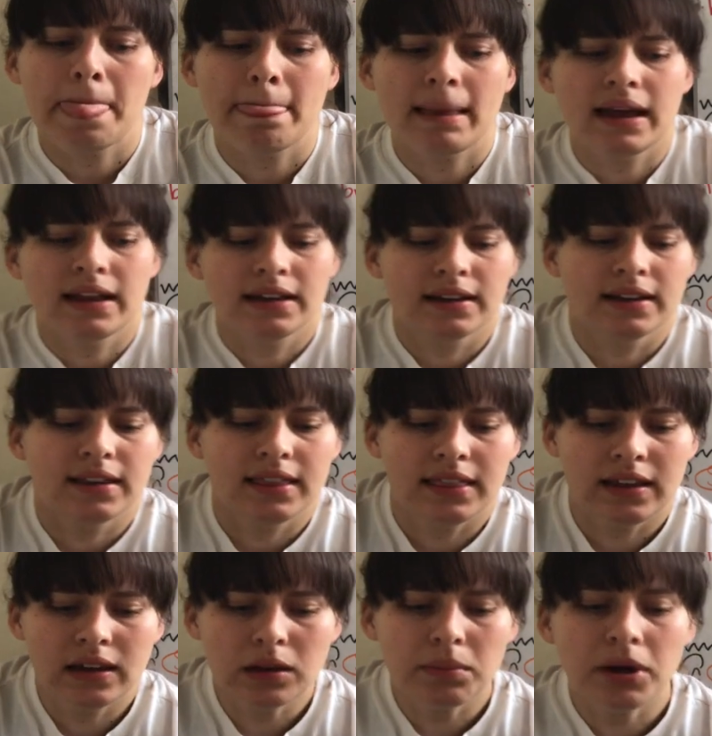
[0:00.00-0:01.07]
And
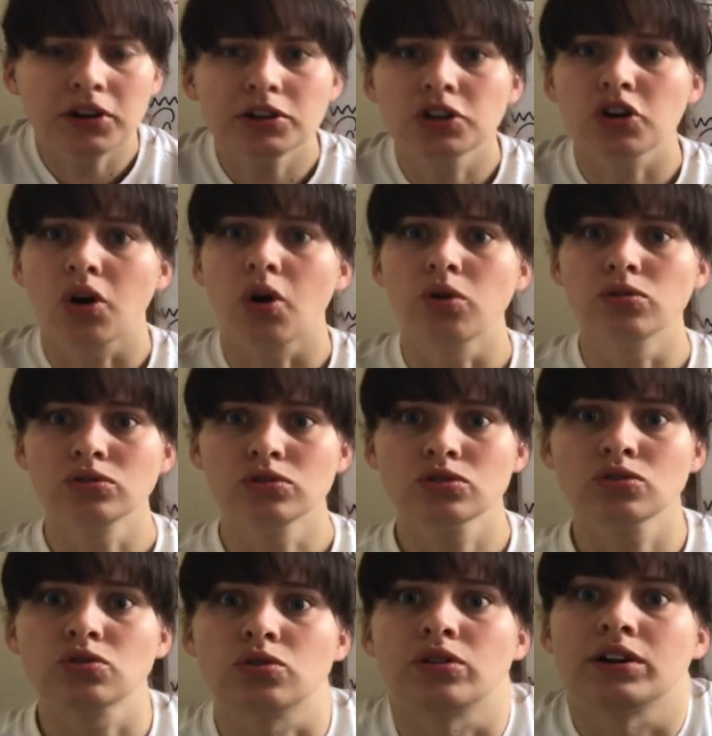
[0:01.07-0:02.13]
think about your own
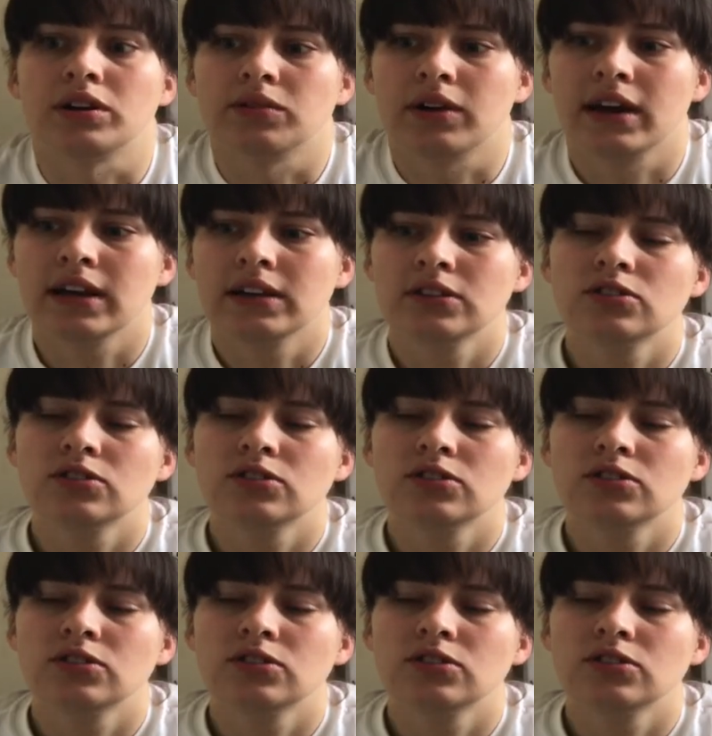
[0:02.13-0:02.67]
story, right?